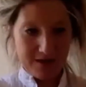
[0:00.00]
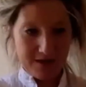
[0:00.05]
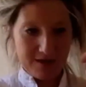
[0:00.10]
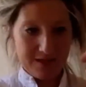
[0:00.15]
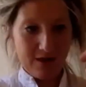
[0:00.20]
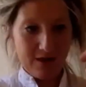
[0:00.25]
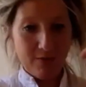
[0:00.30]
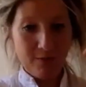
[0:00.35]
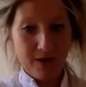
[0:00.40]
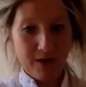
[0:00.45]

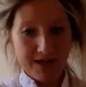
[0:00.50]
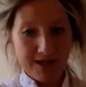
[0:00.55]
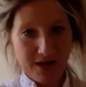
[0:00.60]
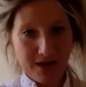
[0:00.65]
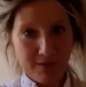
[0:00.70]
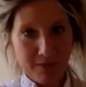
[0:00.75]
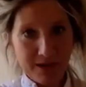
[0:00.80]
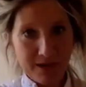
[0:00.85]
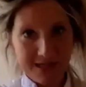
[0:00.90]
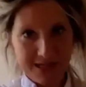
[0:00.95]
Now I
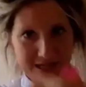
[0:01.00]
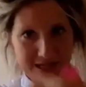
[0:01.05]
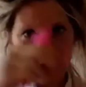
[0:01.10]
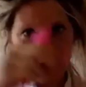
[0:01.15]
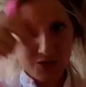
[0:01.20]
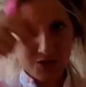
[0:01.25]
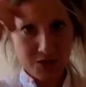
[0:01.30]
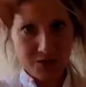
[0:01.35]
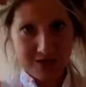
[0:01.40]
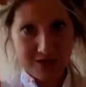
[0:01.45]
might need to
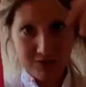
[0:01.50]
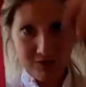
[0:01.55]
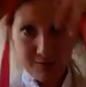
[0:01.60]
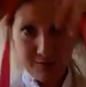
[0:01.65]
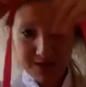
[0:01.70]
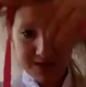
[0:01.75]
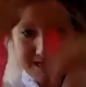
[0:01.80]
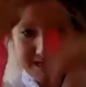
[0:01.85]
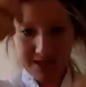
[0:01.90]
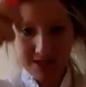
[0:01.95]
do this
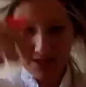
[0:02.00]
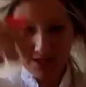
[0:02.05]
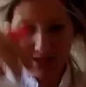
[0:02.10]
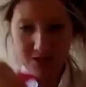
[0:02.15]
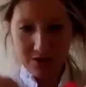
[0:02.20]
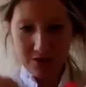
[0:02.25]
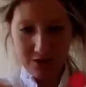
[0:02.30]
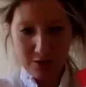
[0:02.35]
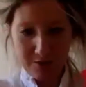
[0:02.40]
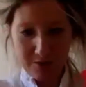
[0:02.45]
ribbon again, because I
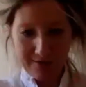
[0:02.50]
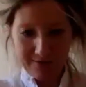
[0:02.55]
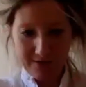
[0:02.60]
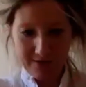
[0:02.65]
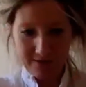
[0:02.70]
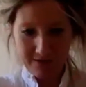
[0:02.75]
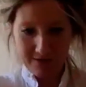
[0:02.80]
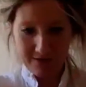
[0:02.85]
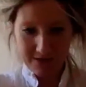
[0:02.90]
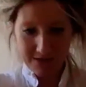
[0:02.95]
don't know about
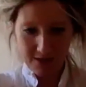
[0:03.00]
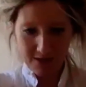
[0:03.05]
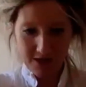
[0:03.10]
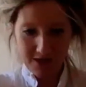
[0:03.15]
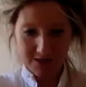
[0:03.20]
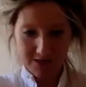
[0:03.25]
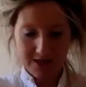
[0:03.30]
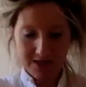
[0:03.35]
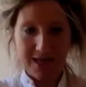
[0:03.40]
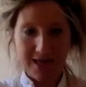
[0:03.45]
this
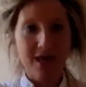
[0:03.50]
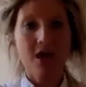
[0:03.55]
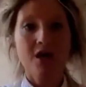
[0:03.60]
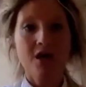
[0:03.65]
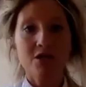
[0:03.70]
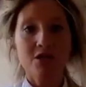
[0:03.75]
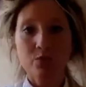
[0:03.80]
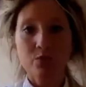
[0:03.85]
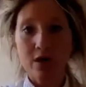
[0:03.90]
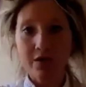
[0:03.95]
size. Okay,
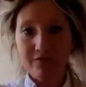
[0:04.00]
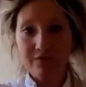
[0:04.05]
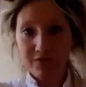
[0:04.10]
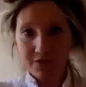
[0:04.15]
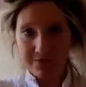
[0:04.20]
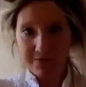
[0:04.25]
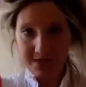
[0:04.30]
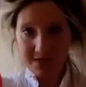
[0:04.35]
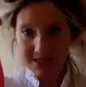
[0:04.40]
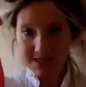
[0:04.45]
so
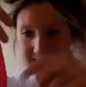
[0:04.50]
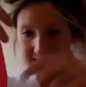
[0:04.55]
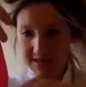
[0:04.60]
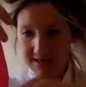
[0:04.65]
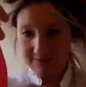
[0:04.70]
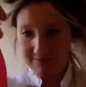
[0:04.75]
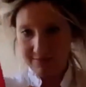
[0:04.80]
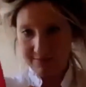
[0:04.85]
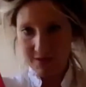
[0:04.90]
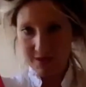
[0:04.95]
this is it.
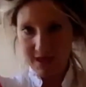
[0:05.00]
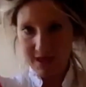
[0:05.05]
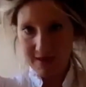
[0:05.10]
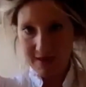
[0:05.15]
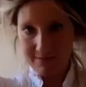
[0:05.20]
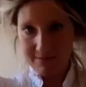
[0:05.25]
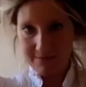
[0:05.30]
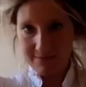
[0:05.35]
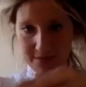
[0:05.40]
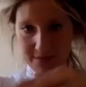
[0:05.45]

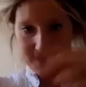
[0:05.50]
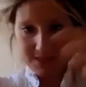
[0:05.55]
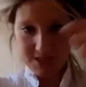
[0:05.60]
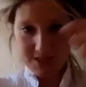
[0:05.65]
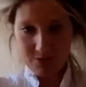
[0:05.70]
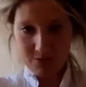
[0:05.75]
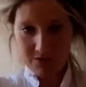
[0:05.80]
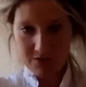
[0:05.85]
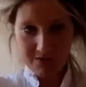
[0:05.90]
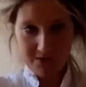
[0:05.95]
Okay, this is
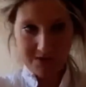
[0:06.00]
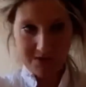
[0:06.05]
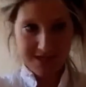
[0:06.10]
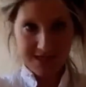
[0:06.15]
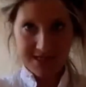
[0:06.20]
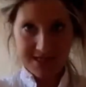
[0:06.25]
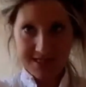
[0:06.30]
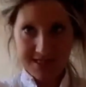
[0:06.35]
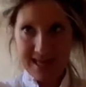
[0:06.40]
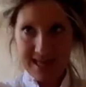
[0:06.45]
one of those
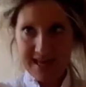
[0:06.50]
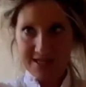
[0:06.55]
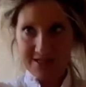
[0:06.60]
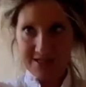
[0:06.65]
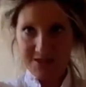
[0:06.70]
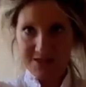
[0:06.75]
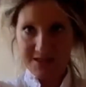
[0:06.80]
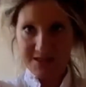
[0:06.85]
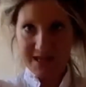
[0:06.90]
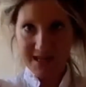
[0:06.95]
things again.
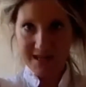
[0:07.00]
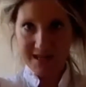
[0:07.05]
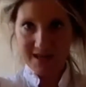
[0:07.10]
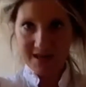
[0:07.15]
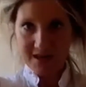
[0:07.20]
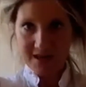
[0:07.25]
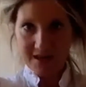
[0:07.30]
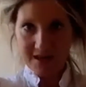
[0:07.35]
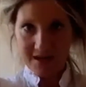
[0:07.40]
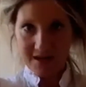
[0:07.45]
It's like
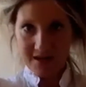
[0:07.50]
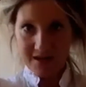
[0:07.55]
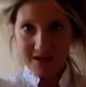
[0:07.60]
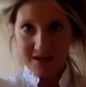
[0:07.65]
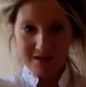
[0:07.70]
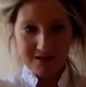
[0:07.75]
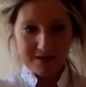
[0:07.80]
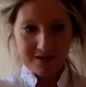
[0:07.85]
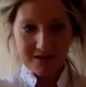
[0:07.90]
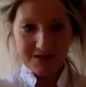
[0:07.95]

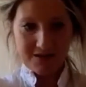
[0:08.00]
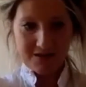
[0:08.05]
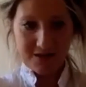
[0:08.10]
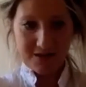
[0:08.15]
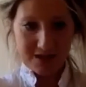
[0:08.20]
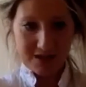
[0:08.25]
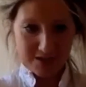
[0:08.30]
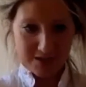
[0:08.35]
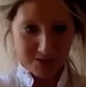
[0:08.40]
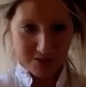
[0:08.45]

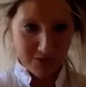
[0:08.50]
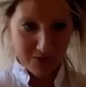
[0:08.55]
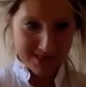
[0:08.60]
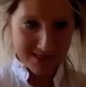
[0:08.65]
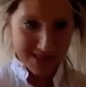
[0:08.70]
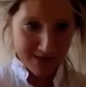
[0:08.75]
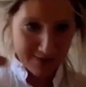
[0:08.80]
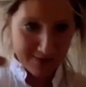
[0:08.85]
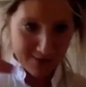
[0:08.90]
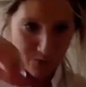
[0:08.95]
it's crazy
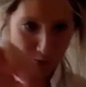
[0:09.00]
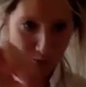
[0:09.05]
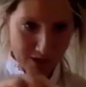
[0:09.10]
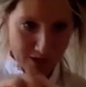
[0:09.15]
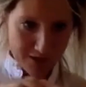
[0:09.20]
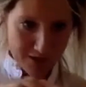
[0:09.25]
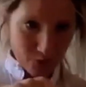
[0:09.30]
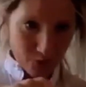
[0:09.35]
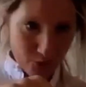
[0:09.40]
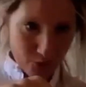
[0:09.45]
how it
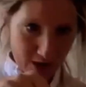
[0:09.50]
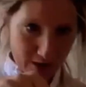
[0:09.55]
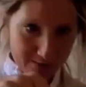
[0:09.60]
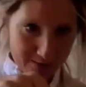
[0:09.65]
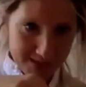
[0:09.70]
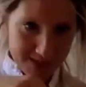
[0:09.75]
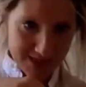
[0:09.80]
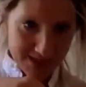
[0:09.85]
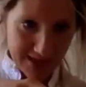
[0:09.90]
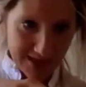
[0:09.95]
all
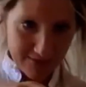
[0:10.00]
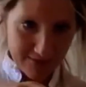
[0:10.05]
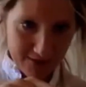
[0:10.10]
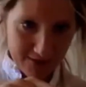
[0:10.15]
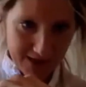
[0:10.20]
comes together.